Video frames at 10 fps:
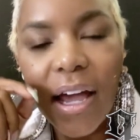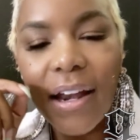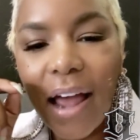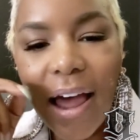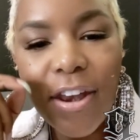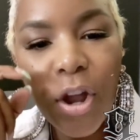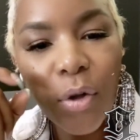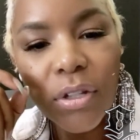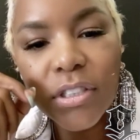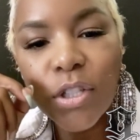I
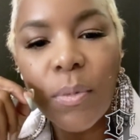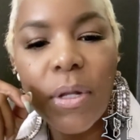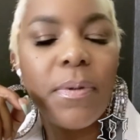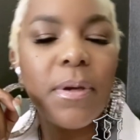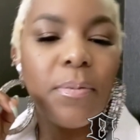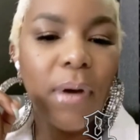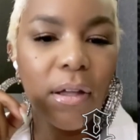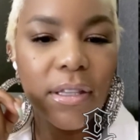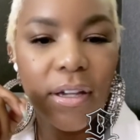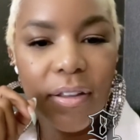know there's so many people
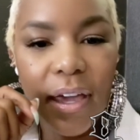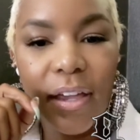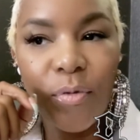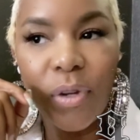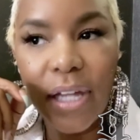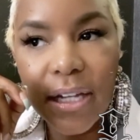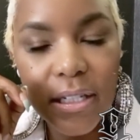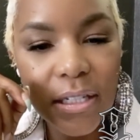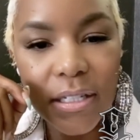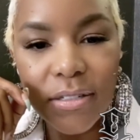out there that can
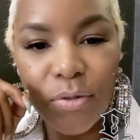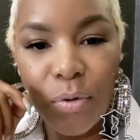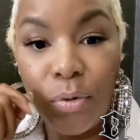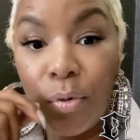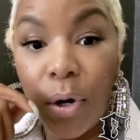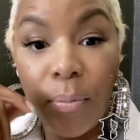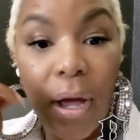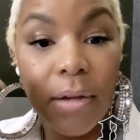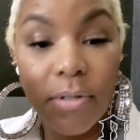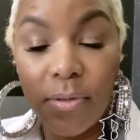relate to this or who are
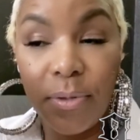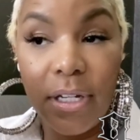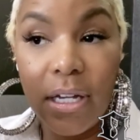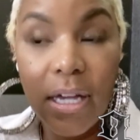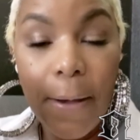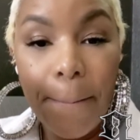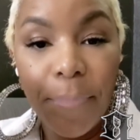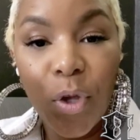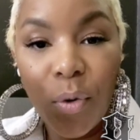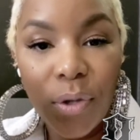possibly
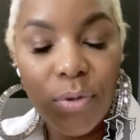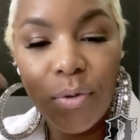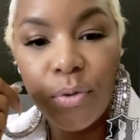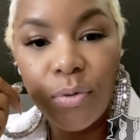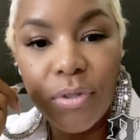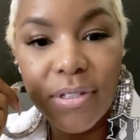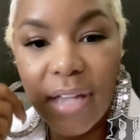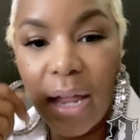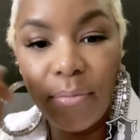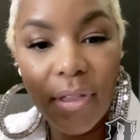going through the
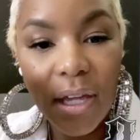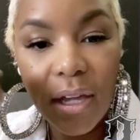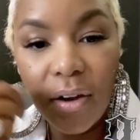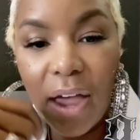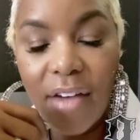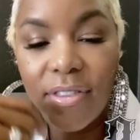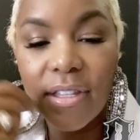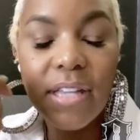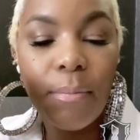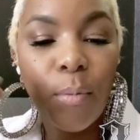same thing or
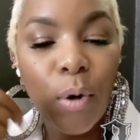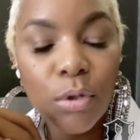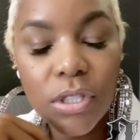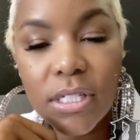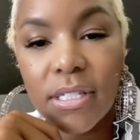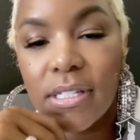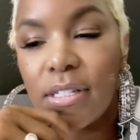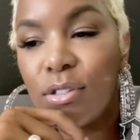having the same emotions.